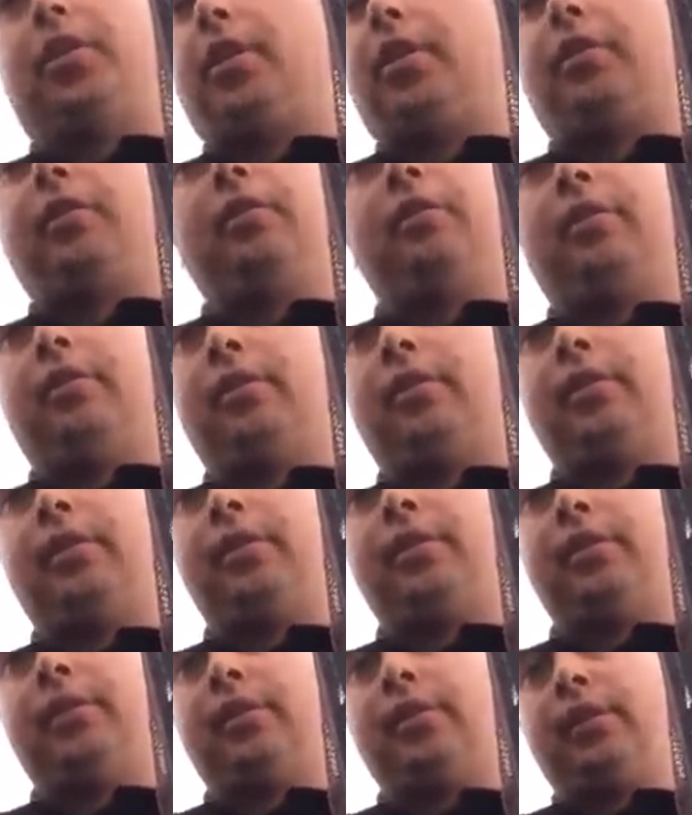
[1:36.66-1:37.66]
Maybe they
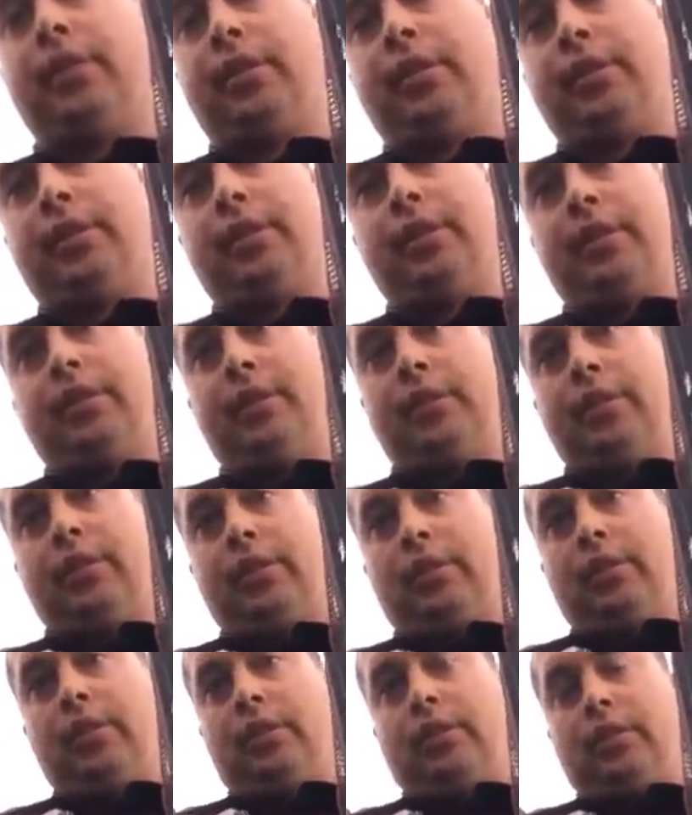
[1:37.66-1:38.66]
had a camera
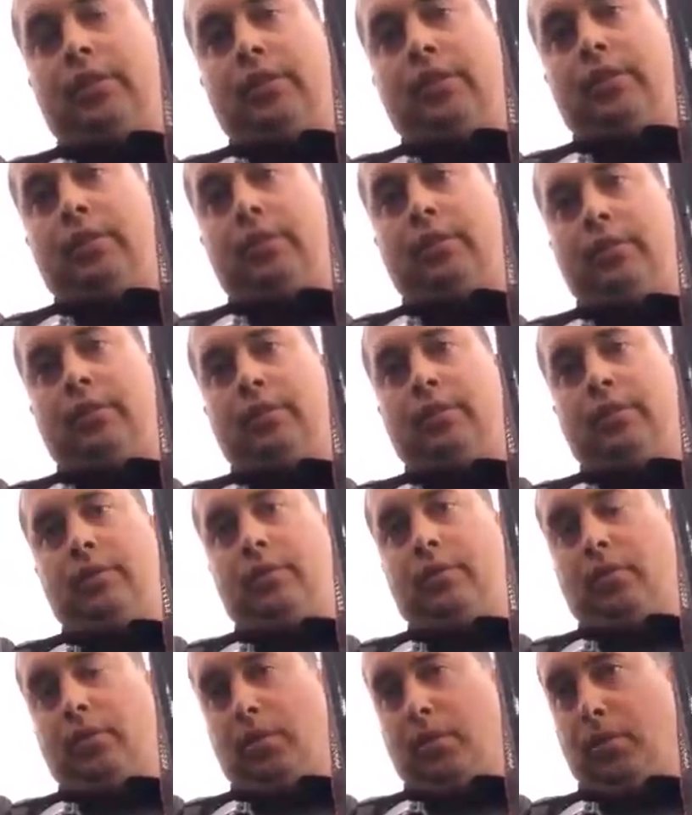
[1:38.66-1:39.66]
inside that they looked
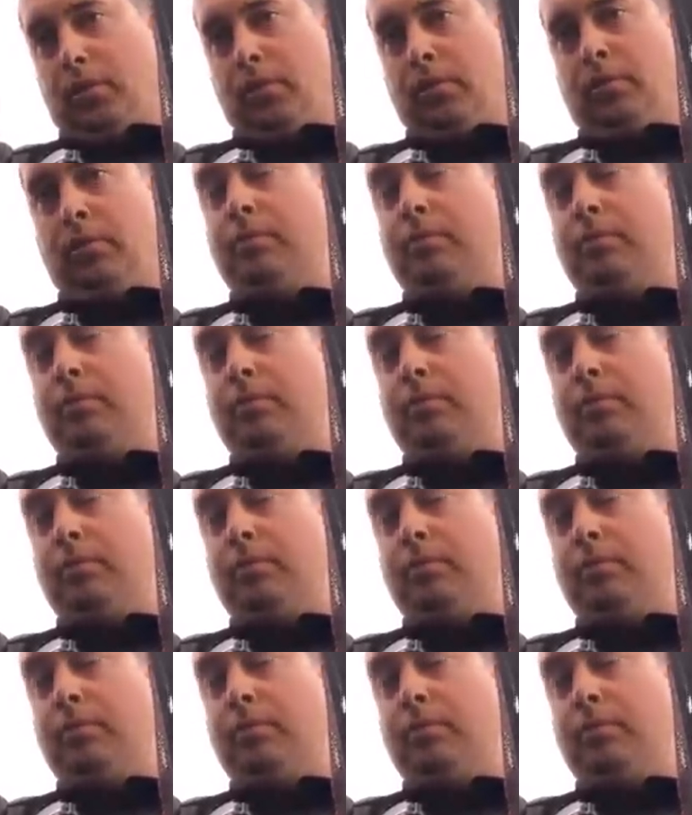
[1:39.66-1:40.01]
at later.